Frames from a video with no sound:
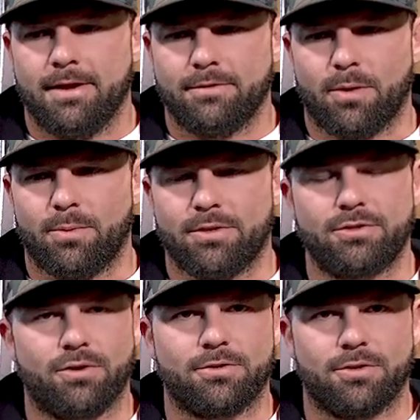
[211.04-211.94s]
to where when the
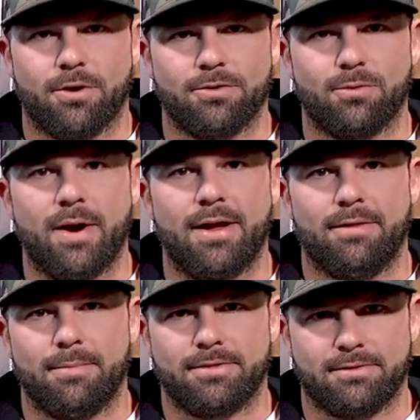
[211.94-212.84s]
structure goes away,
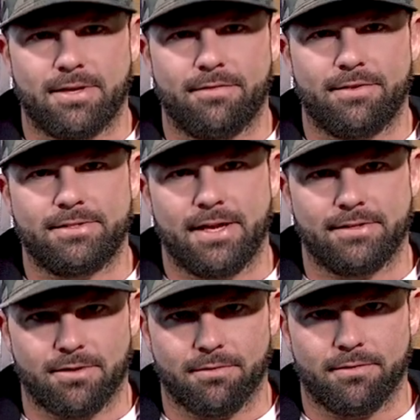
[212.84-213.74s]
the mental toughness
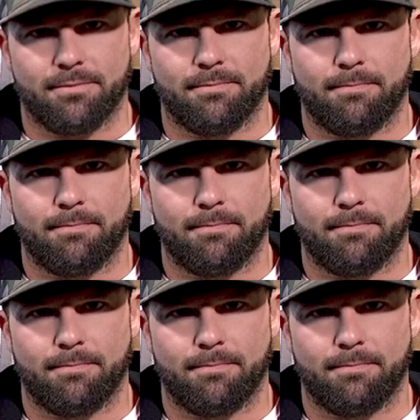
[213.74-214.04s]
takes over.